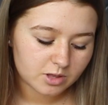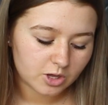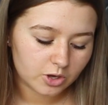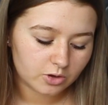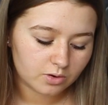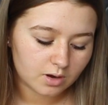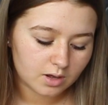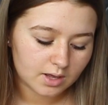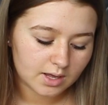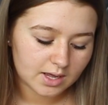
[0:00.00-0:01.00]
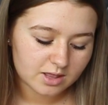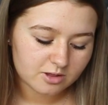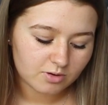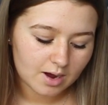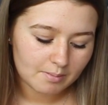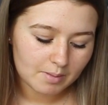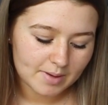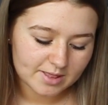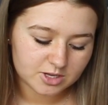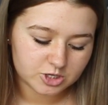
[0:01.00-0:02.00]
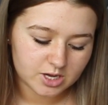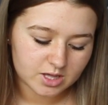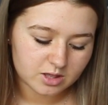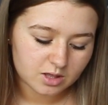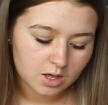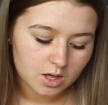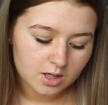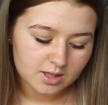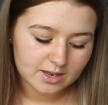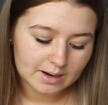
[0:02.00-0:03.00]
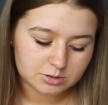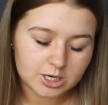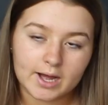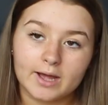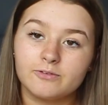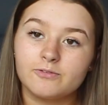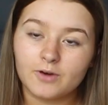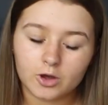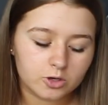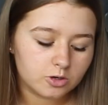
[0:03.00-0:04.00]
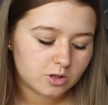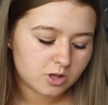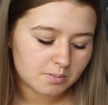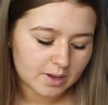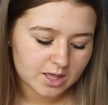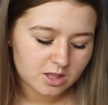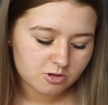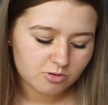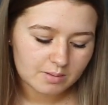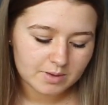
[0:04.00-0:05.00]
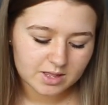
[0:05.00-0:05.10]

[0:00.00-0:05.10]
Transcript: So Instagram, messages, Snapchat and phone. So my Instagram